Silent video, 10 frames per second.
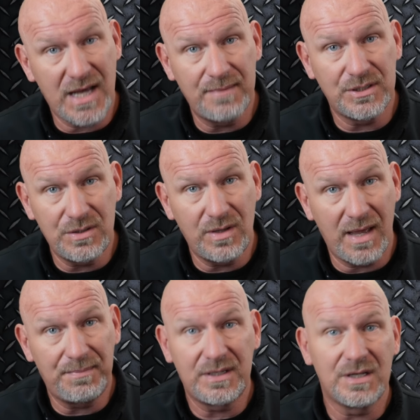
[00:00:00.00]
time to do
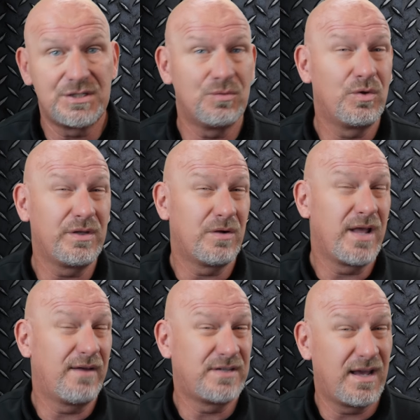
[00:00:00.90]
that because you really don't
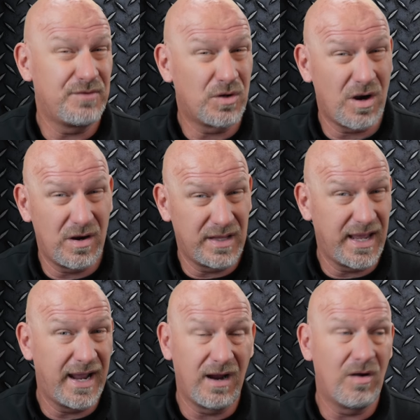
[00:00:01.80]
have to have your car in
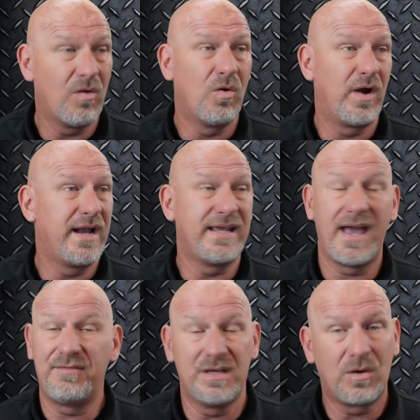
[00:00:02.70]
the air or any
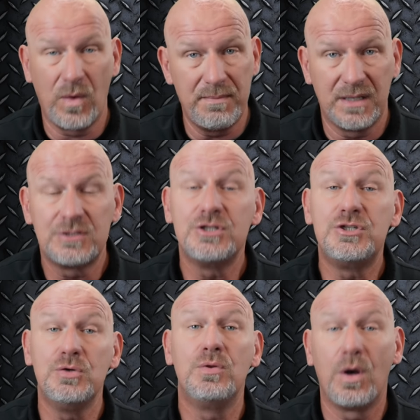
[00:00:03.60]
heavy equipment to
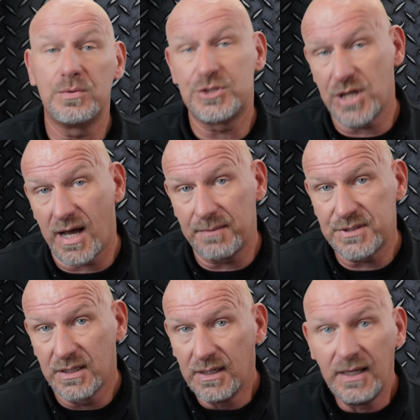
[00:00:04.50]
do those
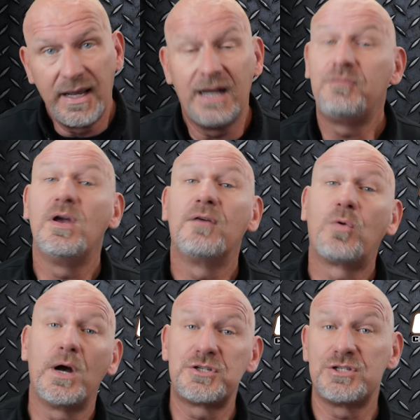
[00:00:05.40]
jobs. And if you have
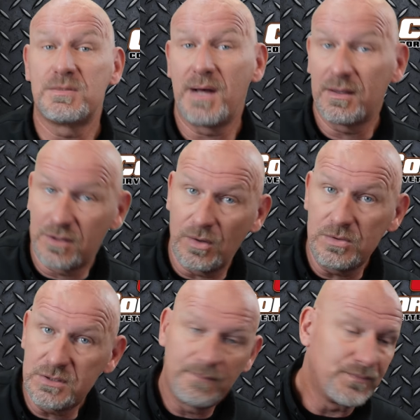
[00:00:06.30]
questions about
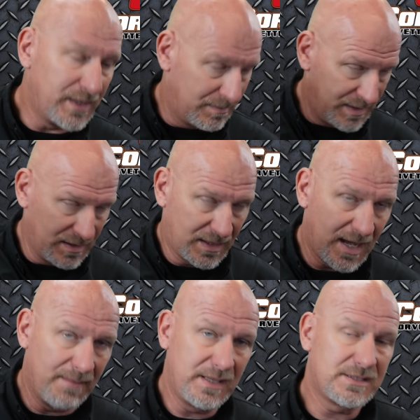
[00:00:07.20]
those, hit me in the
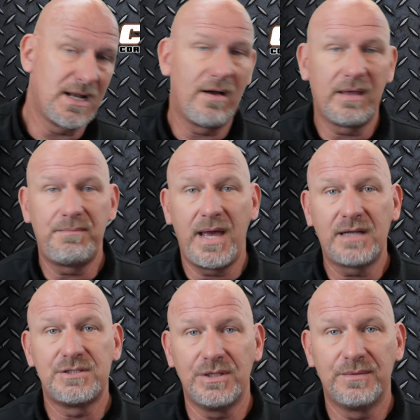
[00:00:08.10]
comments and I'll get
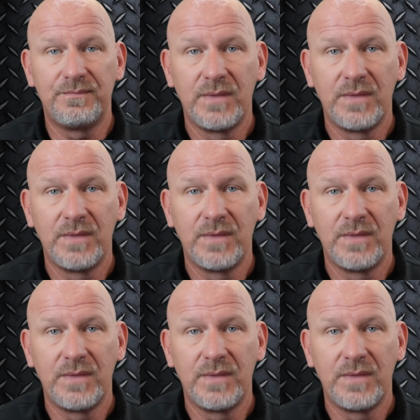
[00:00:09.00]
back to you.